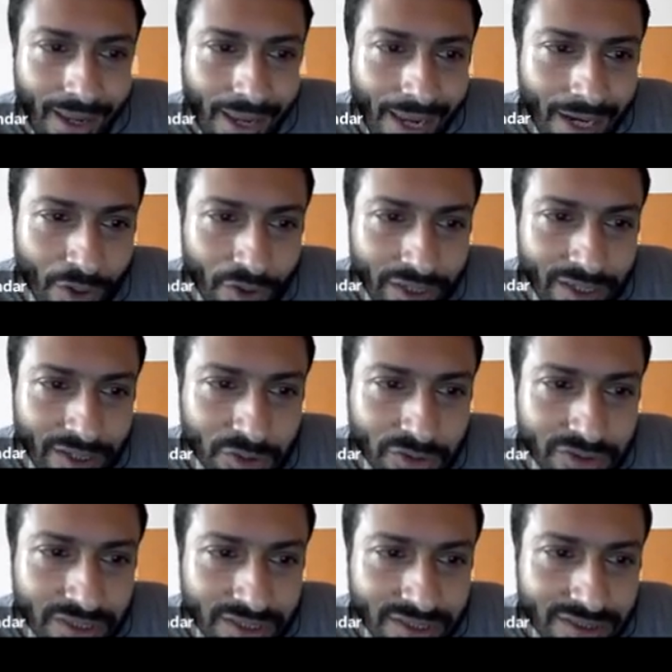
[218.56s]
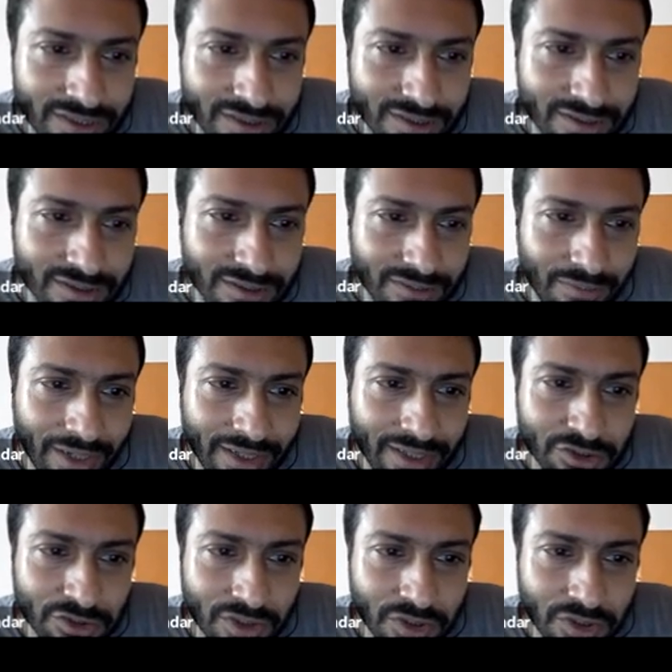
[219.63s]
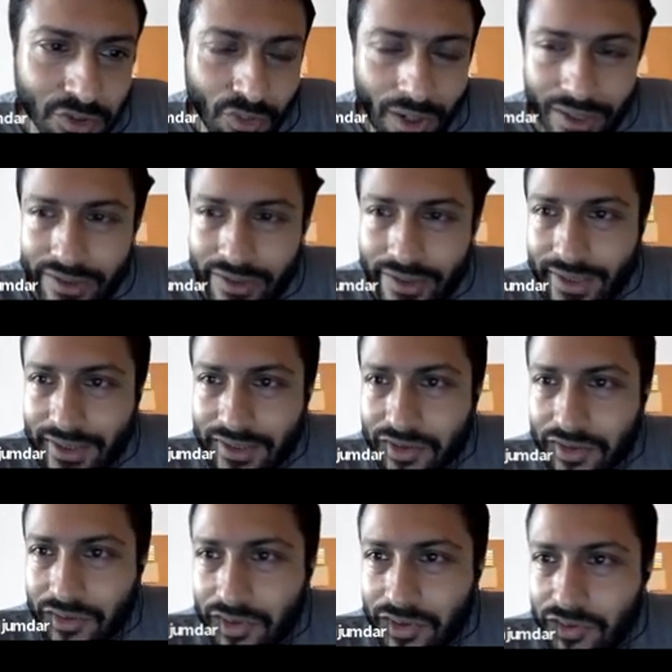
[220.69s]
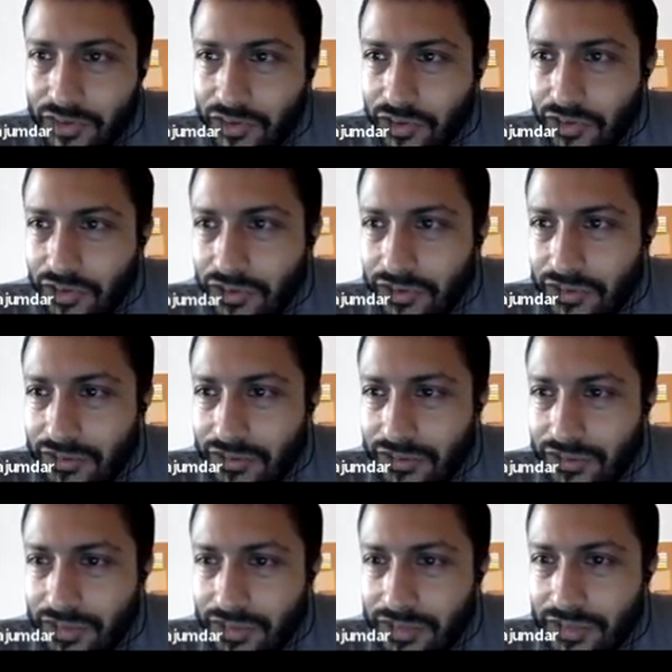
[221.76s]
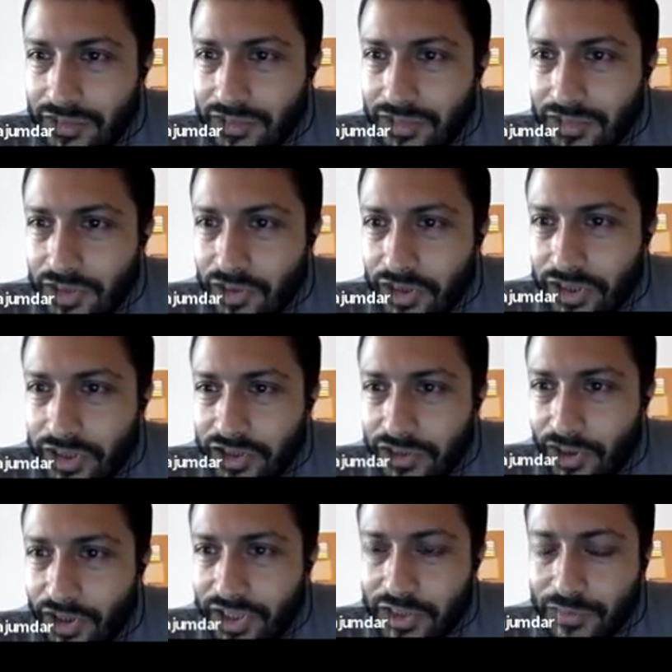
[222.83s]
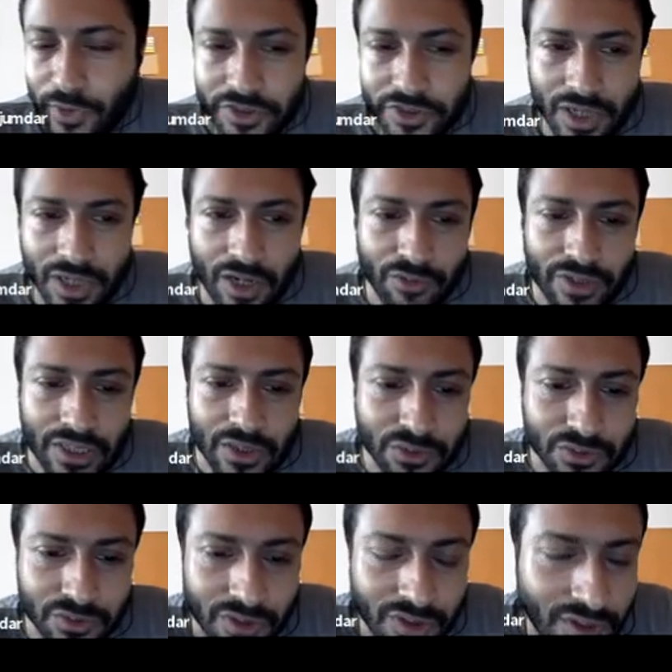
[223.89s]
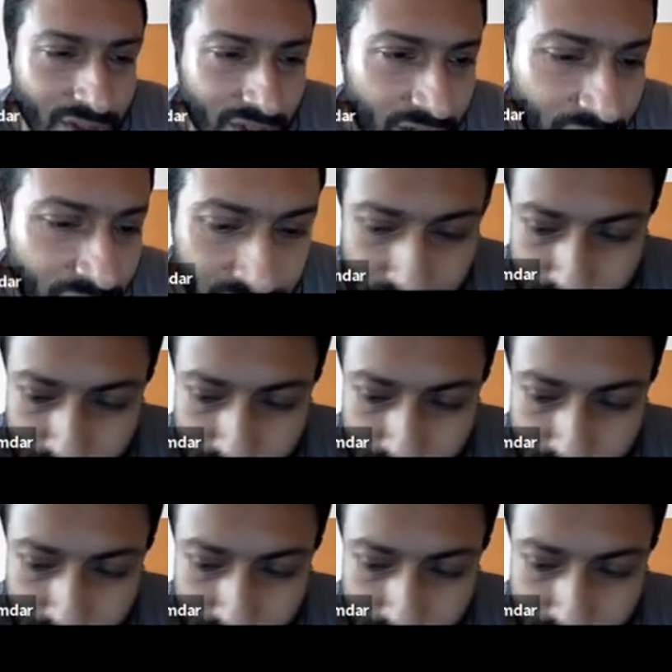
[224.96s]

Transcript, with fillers: according to this minus one to one, right? So you, you know the coordinates of all these points. So how will you how will